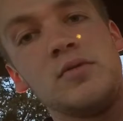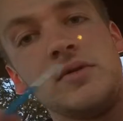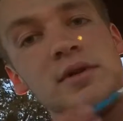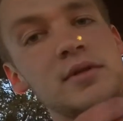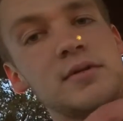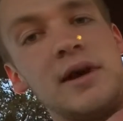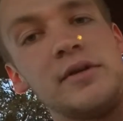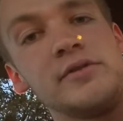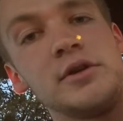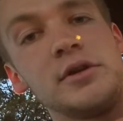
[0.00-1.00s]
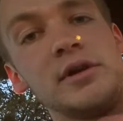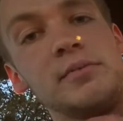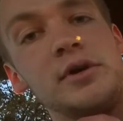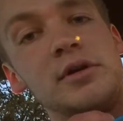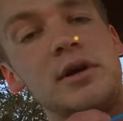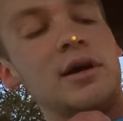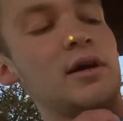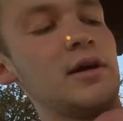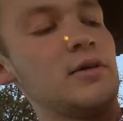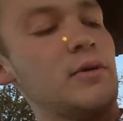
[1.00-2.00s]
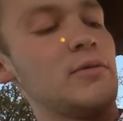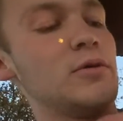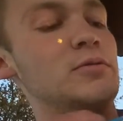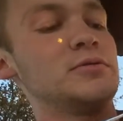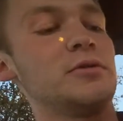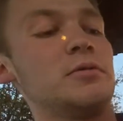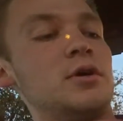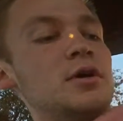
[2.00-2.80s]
without even looking, but I won't. So,